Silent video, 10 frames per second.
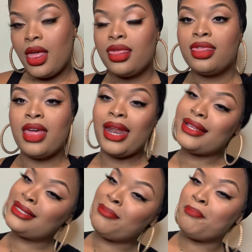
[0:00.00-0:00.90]
That
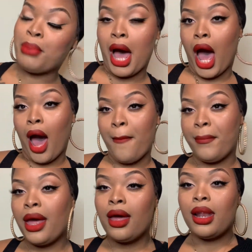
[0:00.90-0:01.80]
is
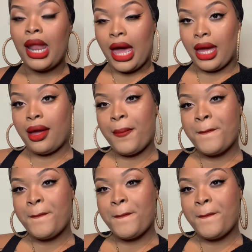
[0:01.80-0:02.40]
bomb. Like,